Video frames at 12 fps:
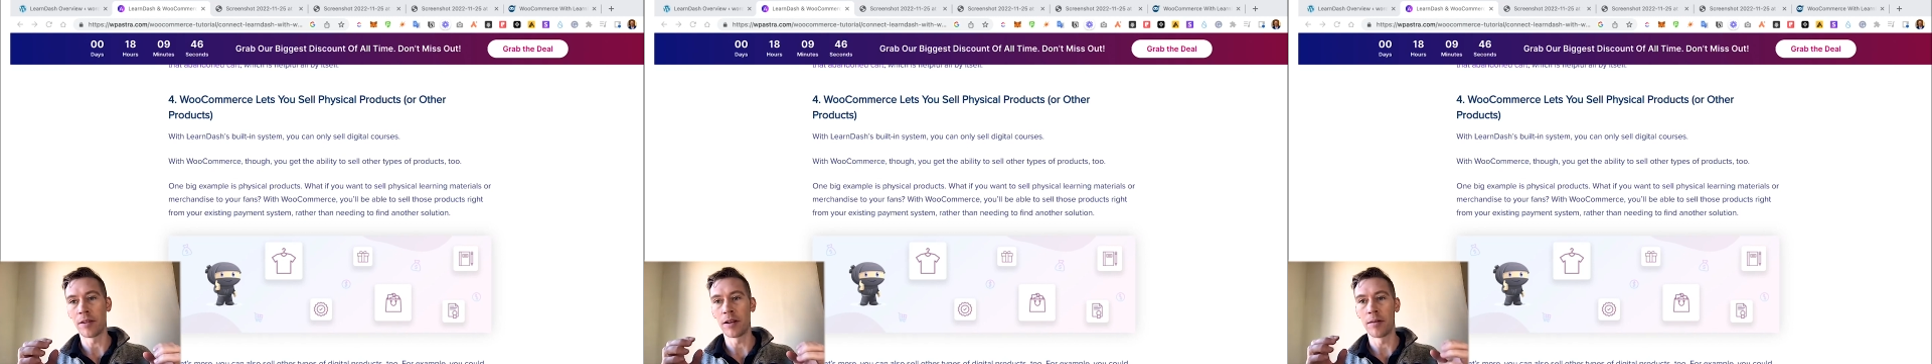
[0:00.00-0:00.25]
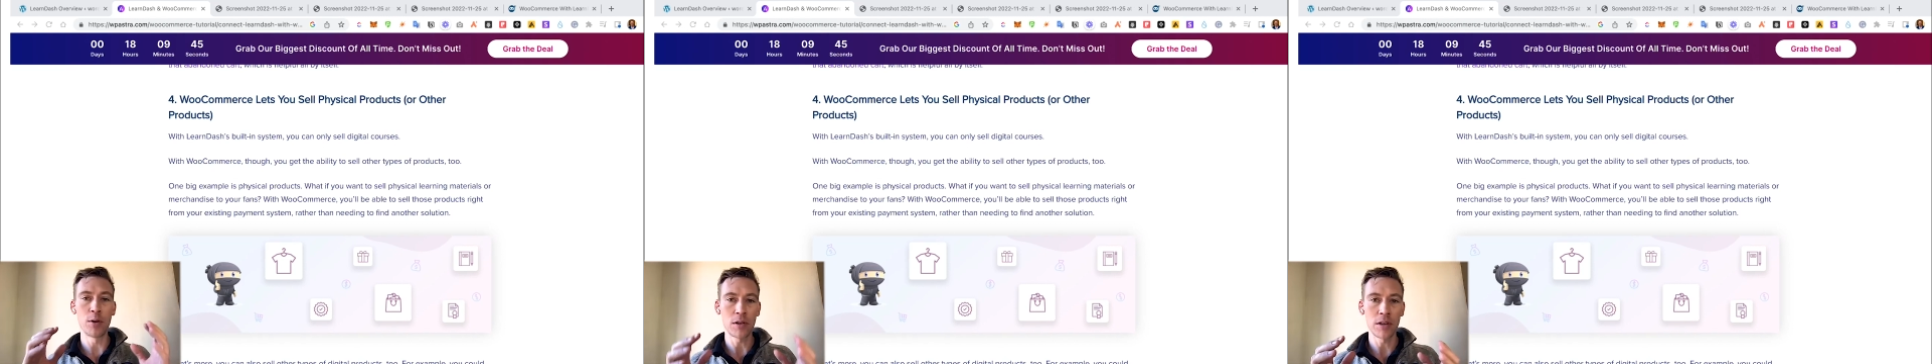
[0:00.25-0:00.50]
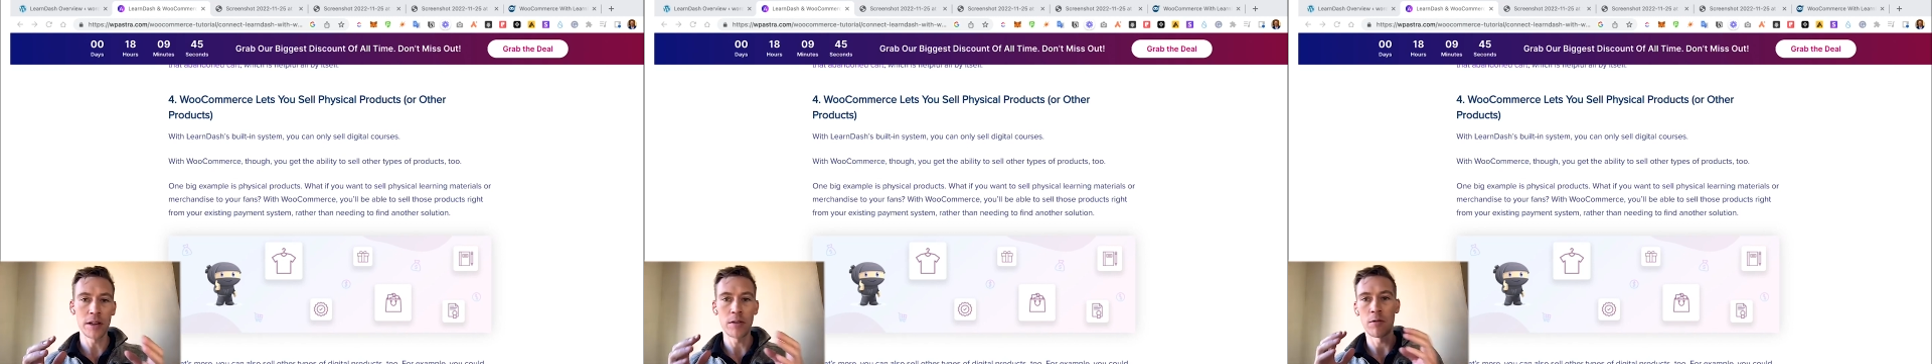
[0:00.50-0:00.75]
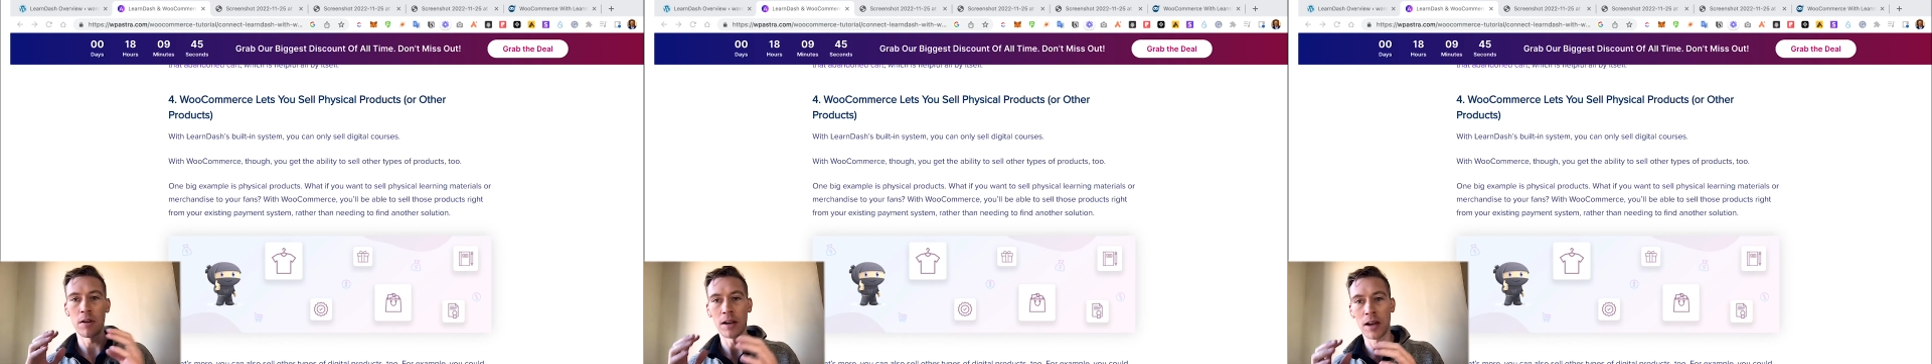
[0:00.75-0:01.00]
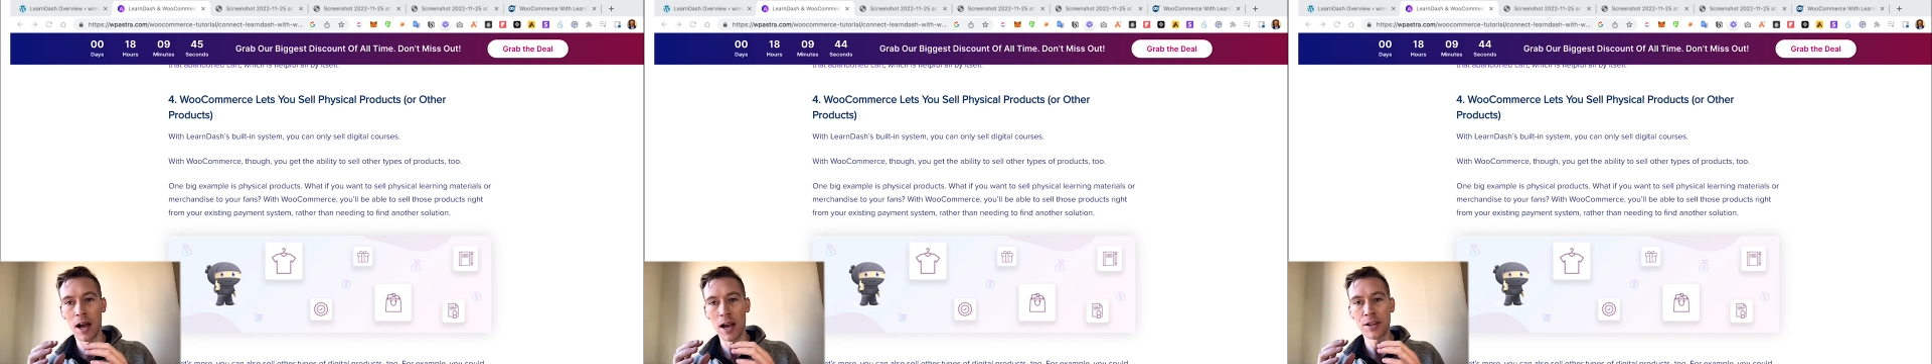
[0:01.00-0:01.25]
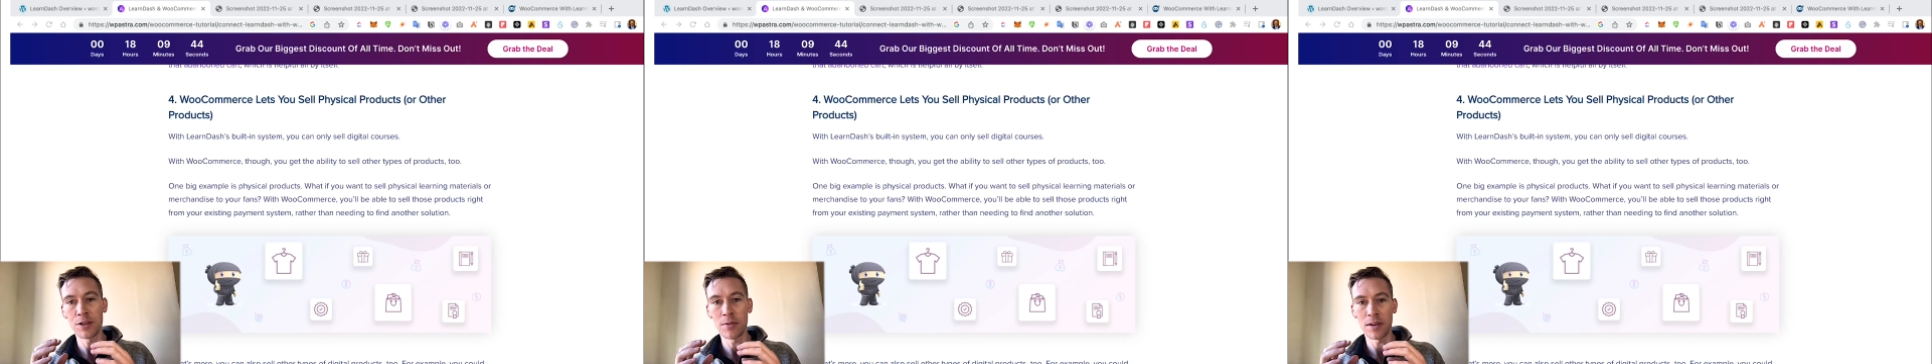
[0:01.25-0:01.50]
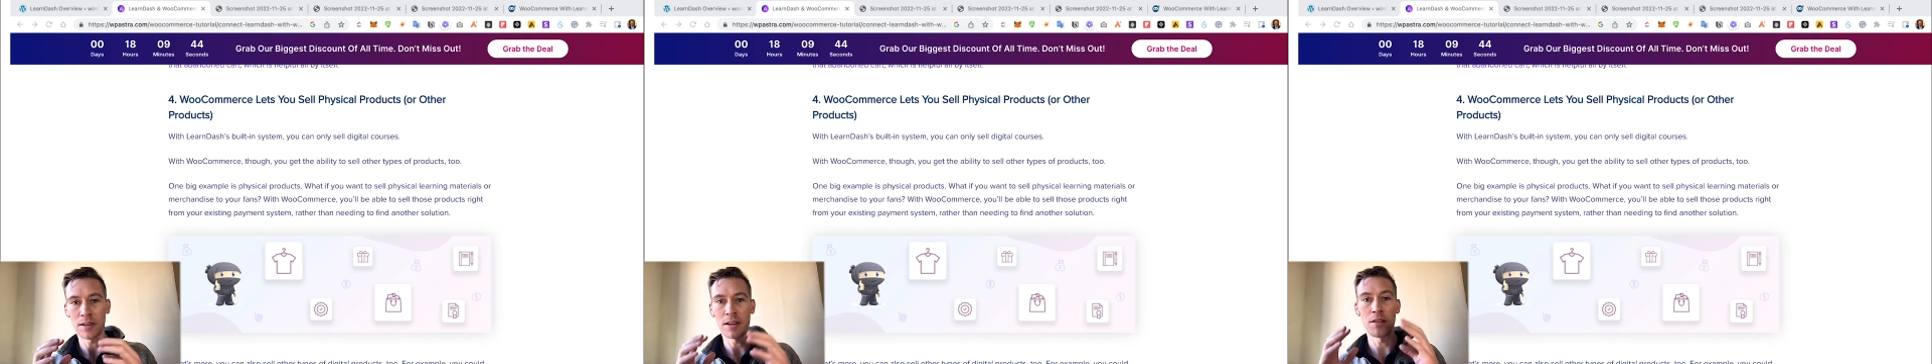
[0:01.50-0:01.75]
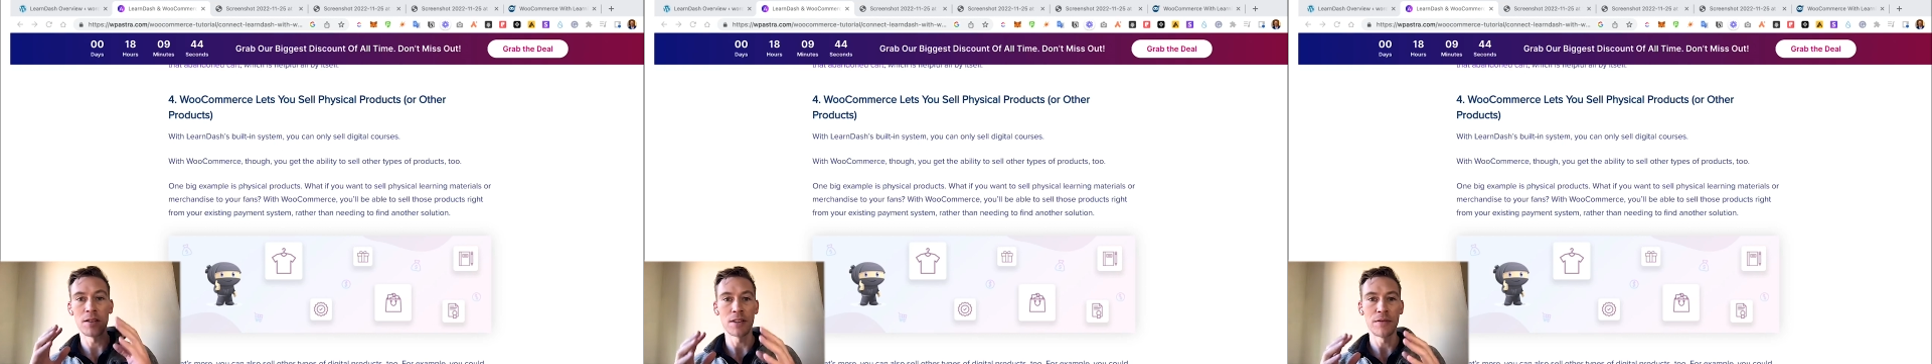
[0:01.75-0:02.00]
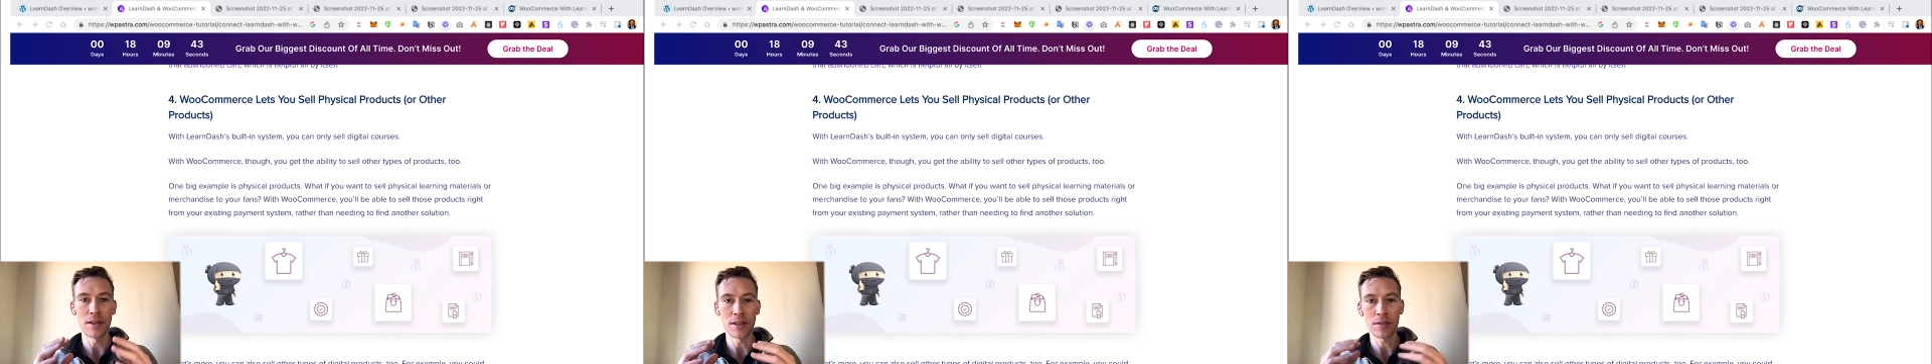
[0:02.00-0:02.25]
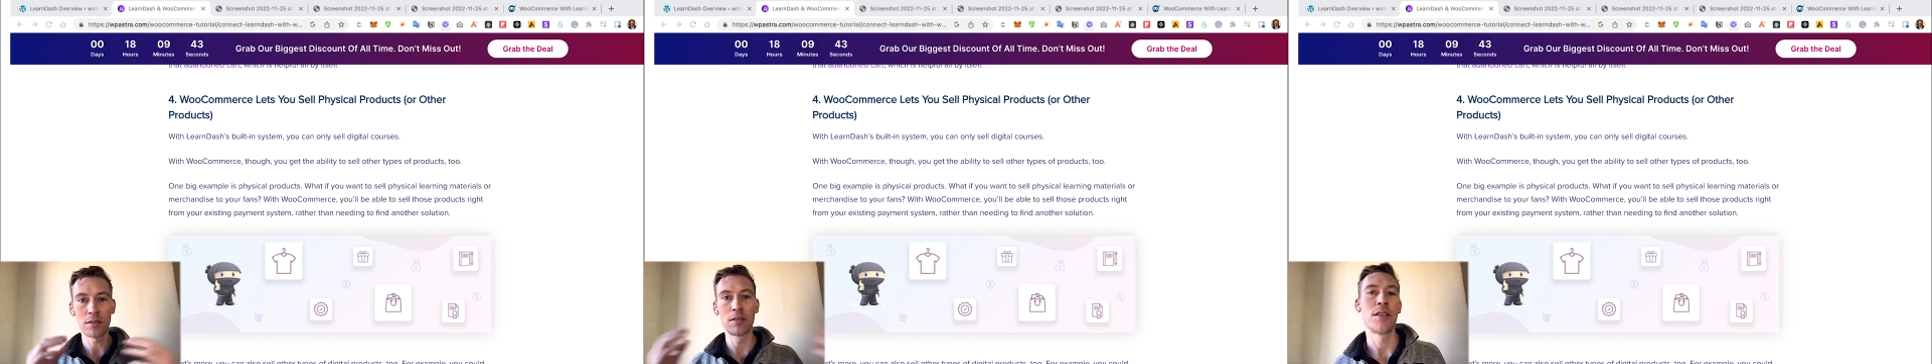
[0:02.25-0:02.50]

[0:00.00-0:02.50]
a booklet or a a guide you want to sell that's physical,